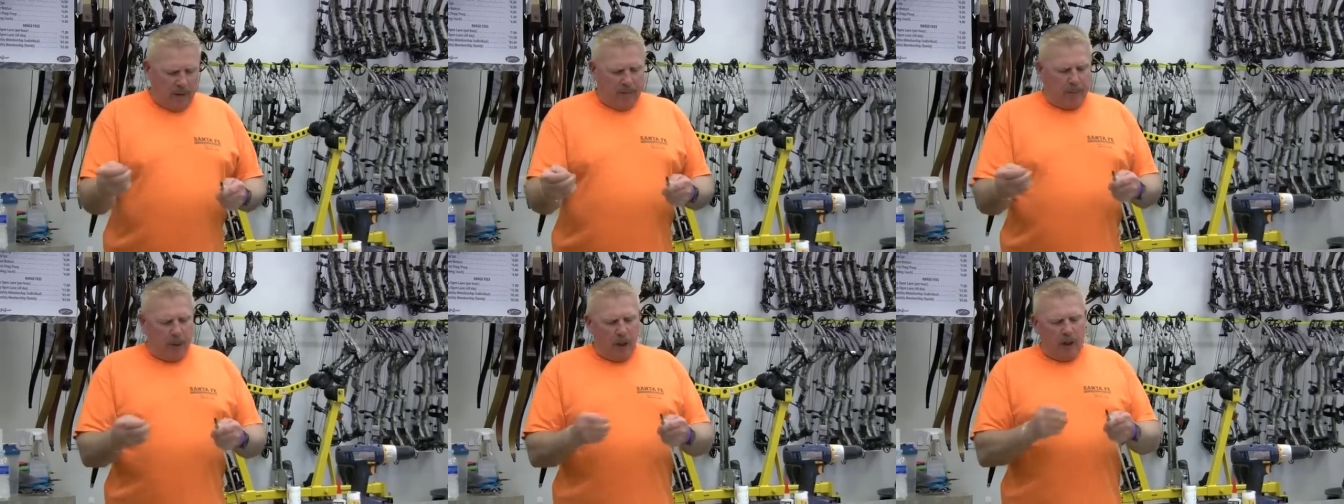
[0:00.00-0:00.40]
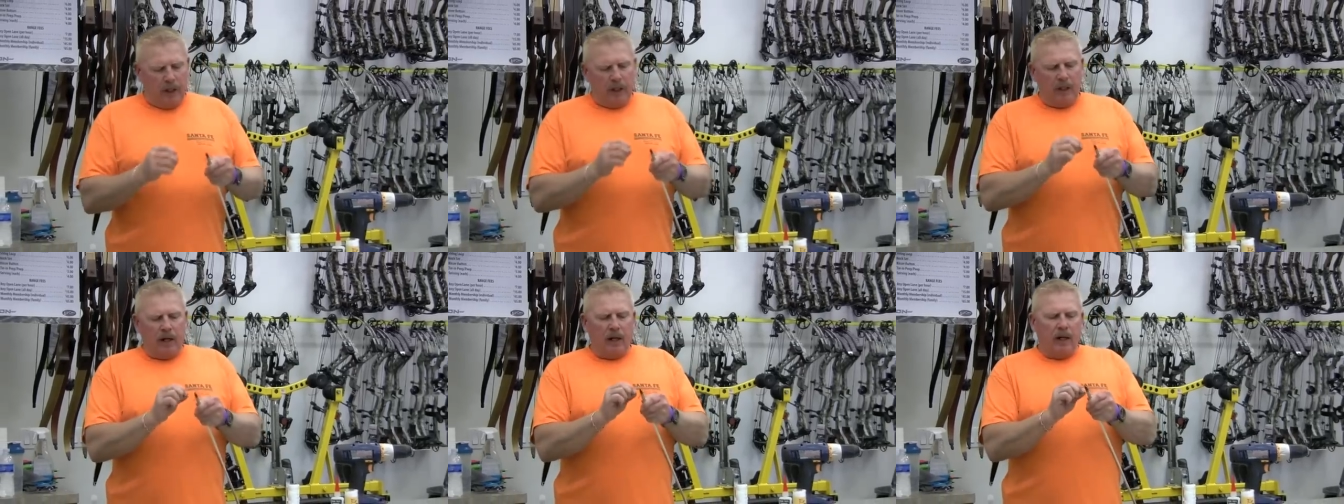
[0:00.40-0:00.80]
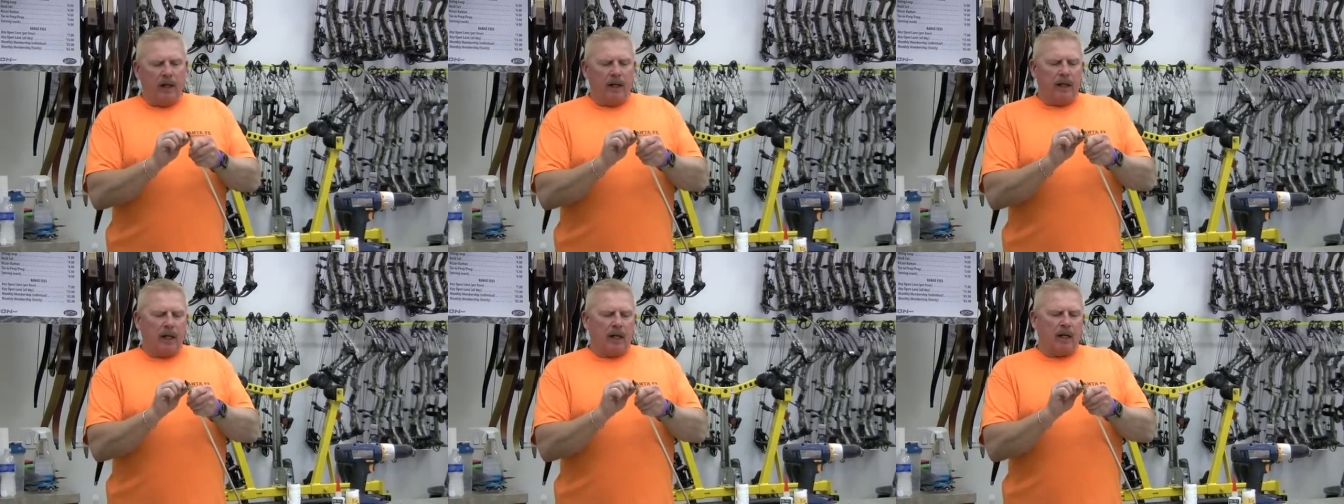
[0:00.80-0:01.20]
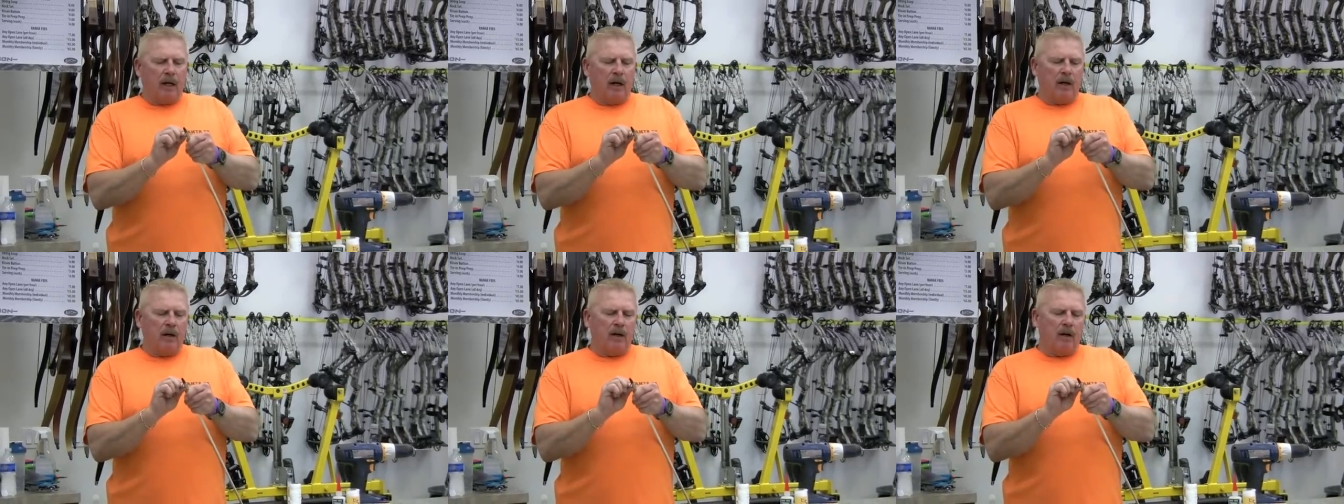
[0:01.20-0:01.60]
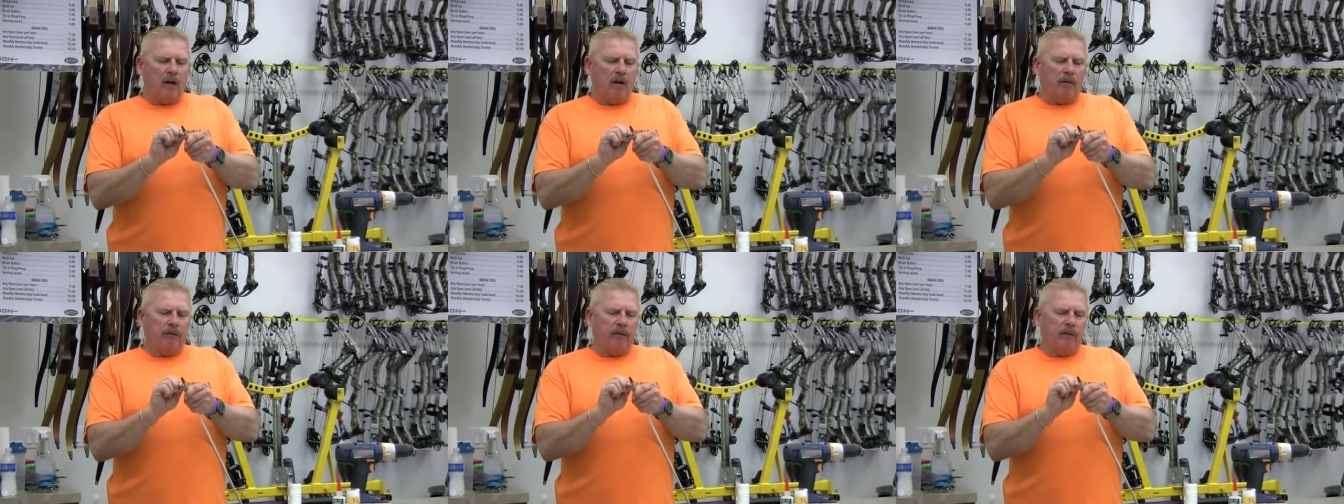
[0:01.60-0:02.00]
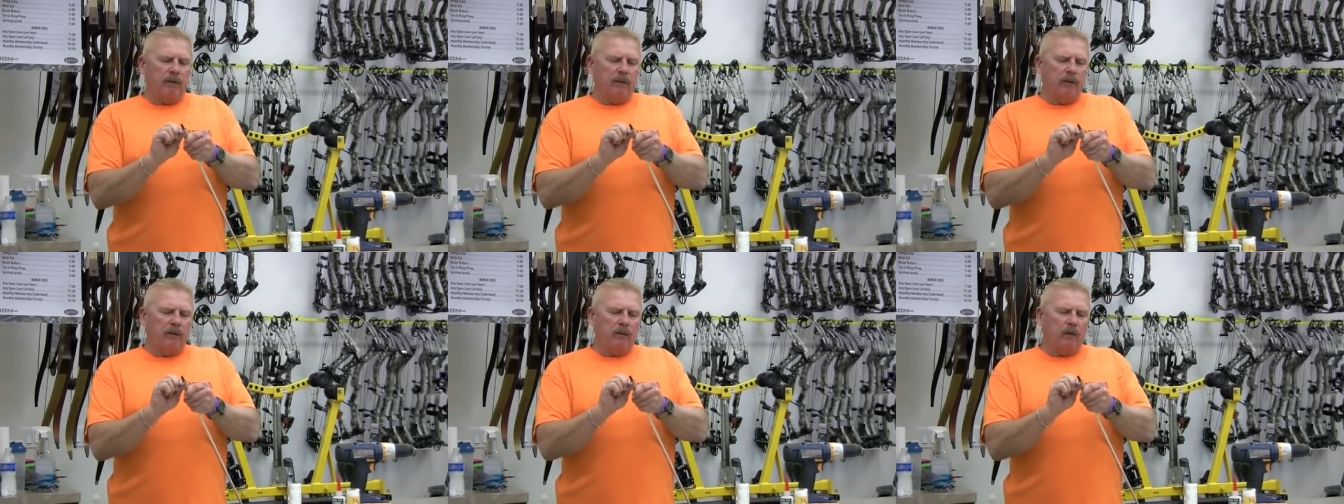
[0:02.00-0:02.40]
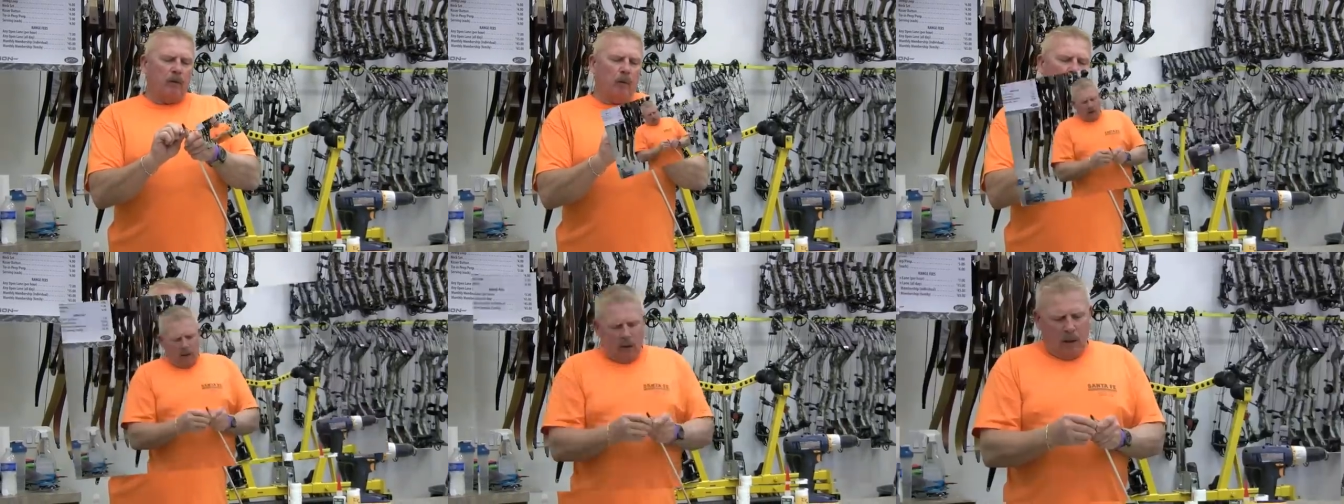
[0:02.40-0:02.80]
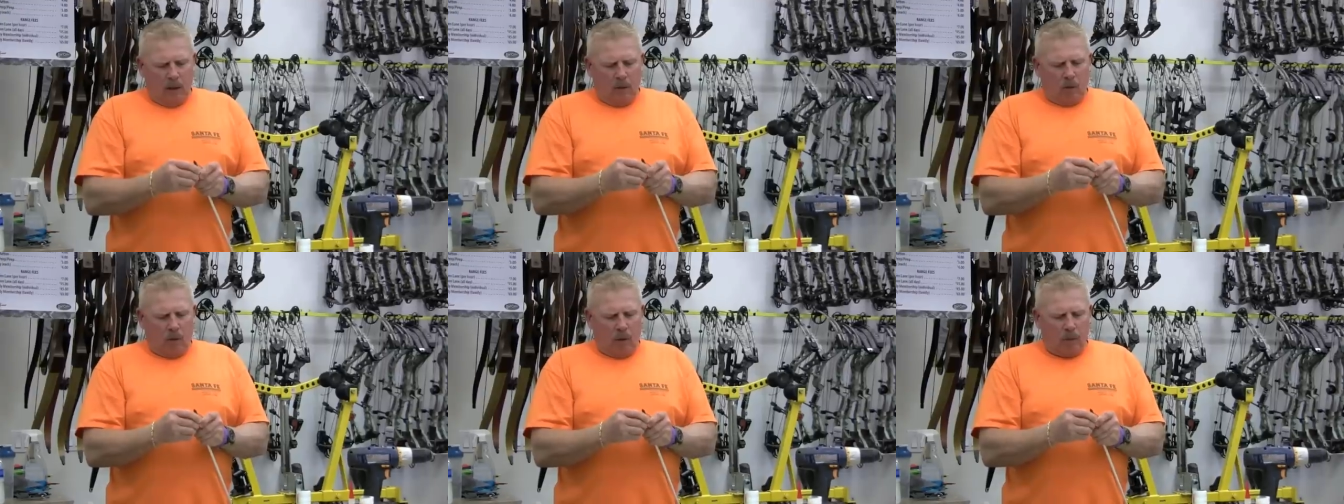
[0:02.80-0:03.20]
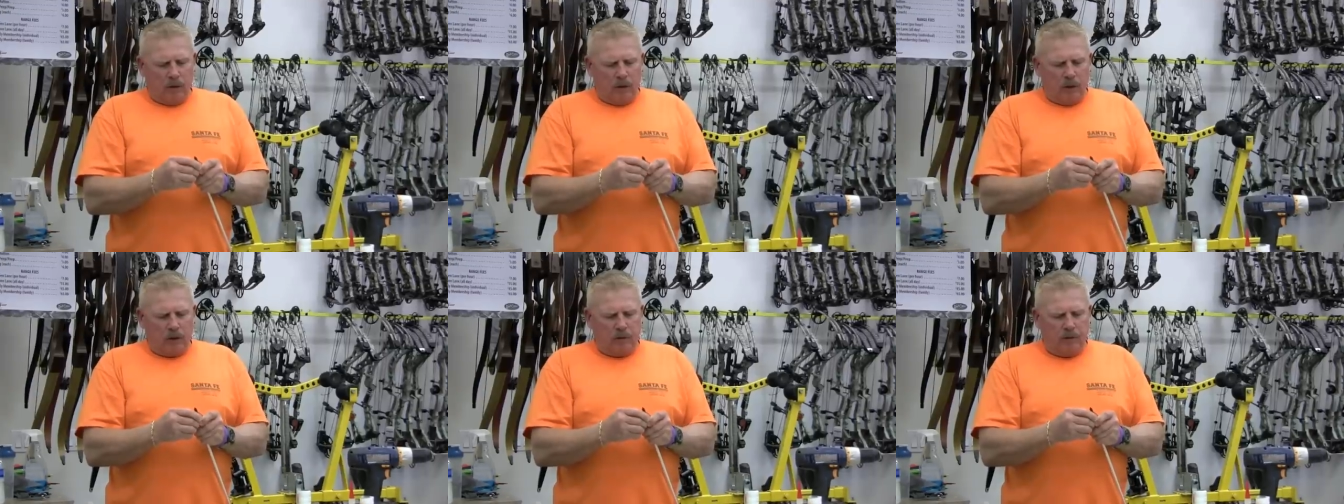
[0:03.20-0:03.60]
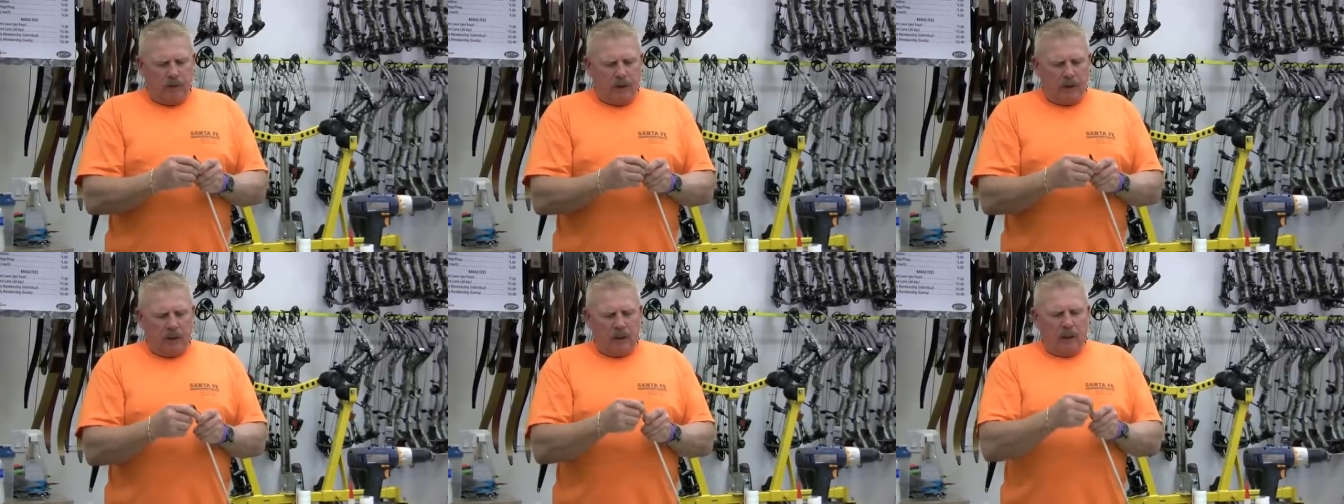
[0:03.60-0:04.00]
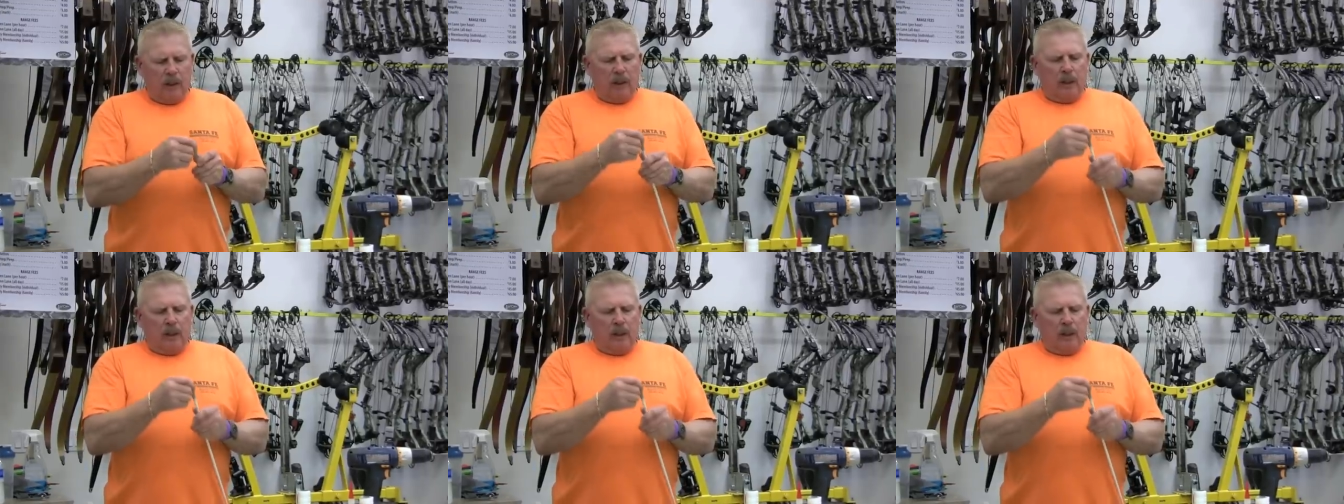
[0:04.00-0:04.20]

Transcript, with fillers: and I put it in there and I cut it off where it would just fit,